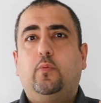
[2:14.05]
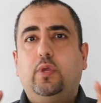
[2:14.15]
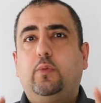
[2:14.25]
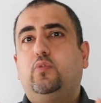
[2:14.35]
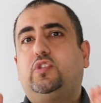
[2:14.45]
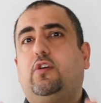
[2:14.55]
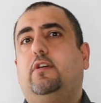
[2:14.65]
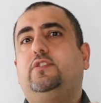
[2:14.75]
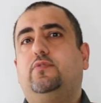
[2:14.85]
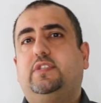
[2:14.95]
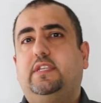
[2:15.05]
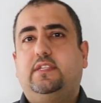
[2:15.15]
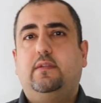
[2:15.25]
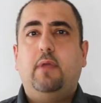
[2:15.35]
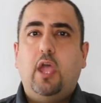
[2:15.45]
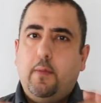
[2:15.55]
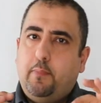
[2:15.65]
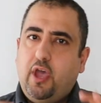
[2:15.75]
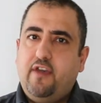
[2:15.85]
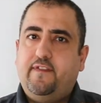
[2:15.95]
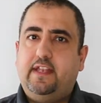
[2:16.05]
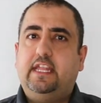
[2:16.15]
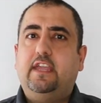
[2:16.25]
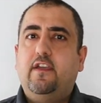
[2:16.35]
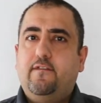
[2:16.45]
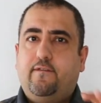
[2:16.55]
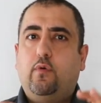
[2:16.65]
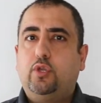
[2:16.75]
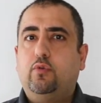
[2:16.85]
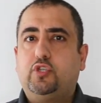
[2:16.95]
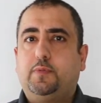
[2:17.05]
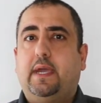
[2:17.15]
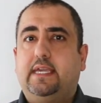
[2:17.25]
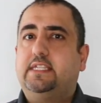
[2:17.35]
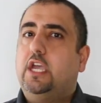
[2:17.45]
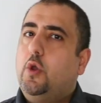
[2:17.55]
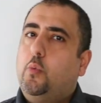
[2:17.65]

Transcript: we will size your system perfectly for your space.